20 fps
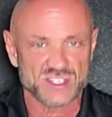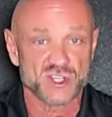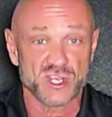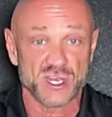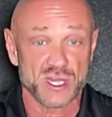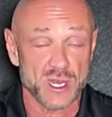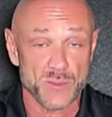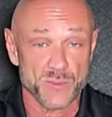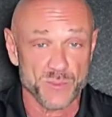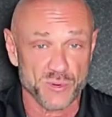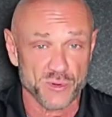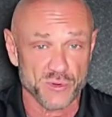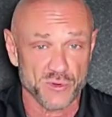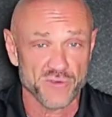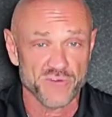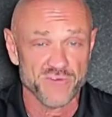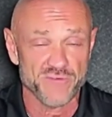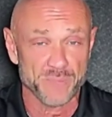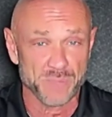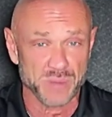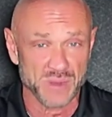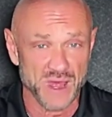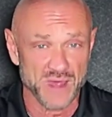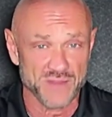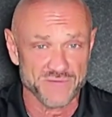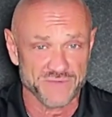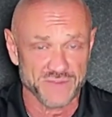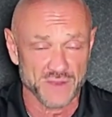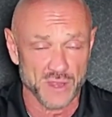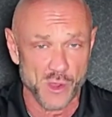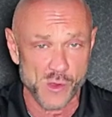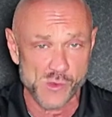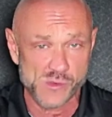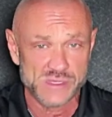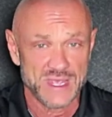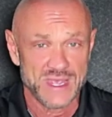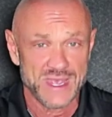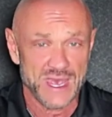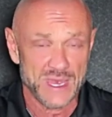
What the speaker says: is going to improve blood flow